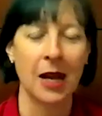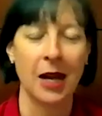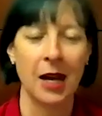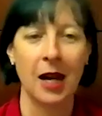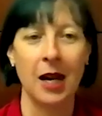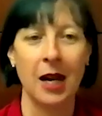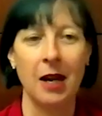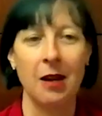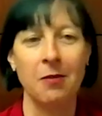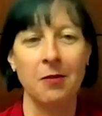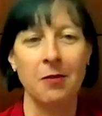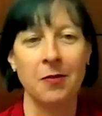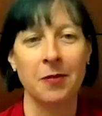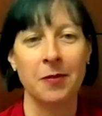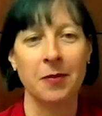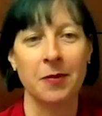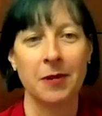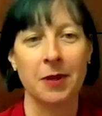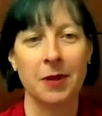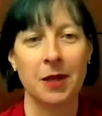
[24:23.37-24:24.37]
And
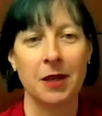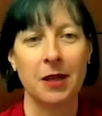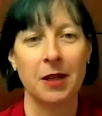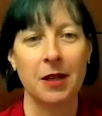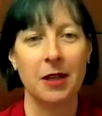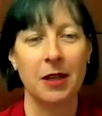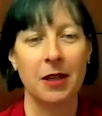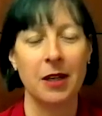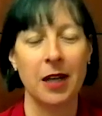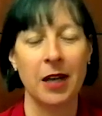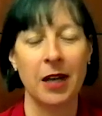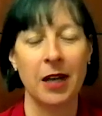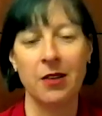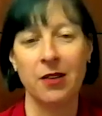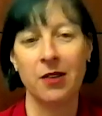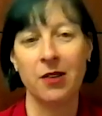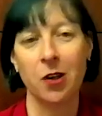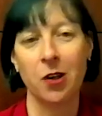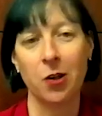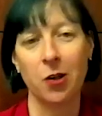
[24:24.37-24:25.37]

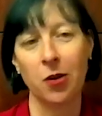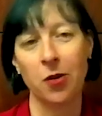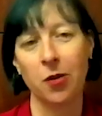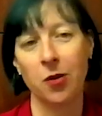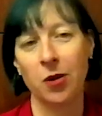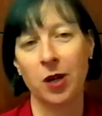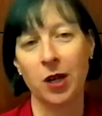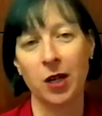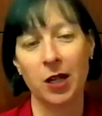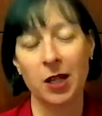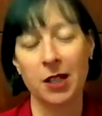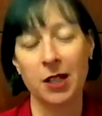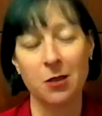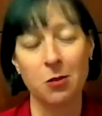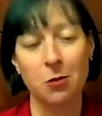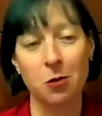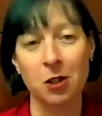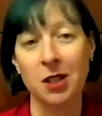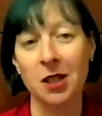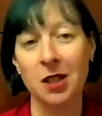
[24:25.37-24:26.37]
so it's a
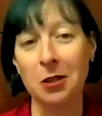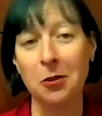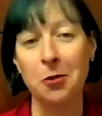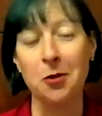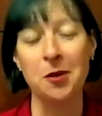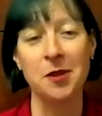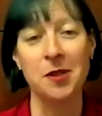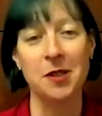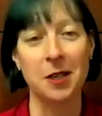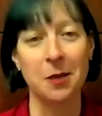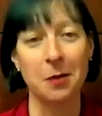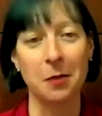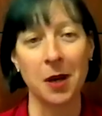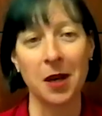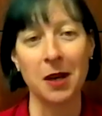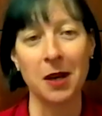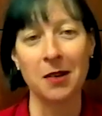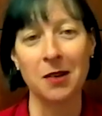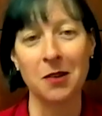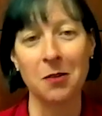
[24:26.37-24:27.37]
really interesting
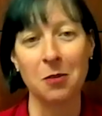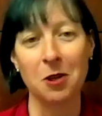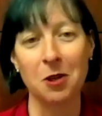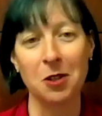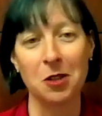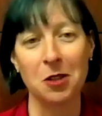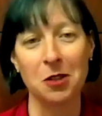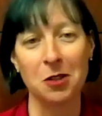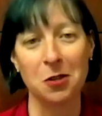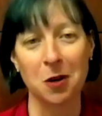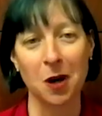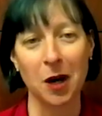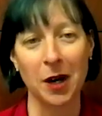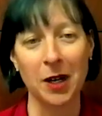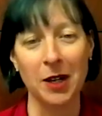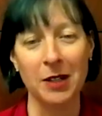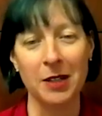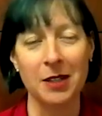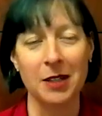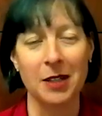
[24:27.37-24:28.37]
mix, which is
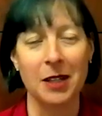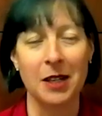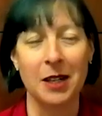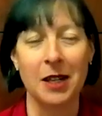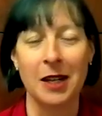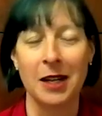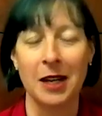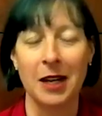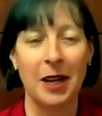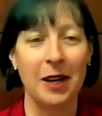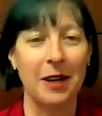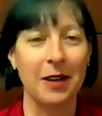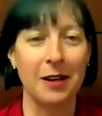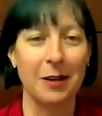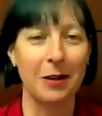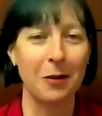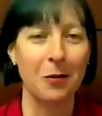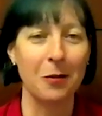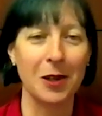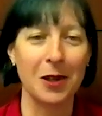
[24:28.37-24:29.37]
great. And
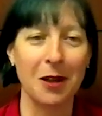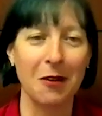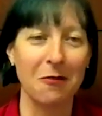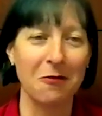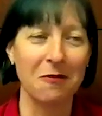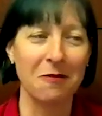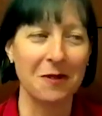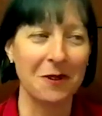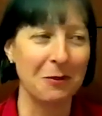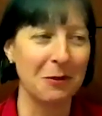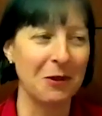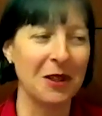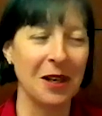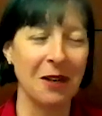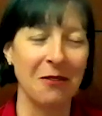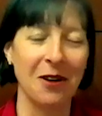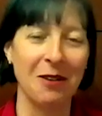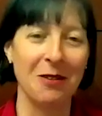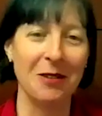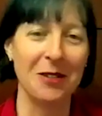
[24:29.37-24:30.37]
we love
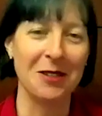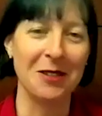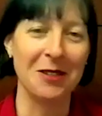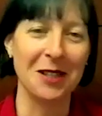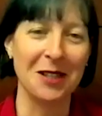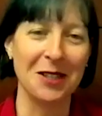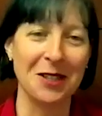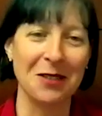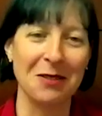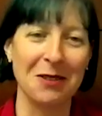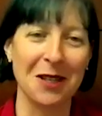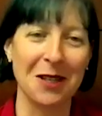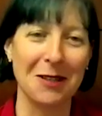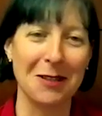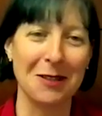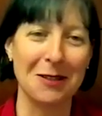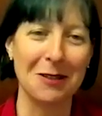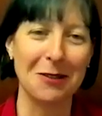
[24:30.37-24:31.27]
our international guests.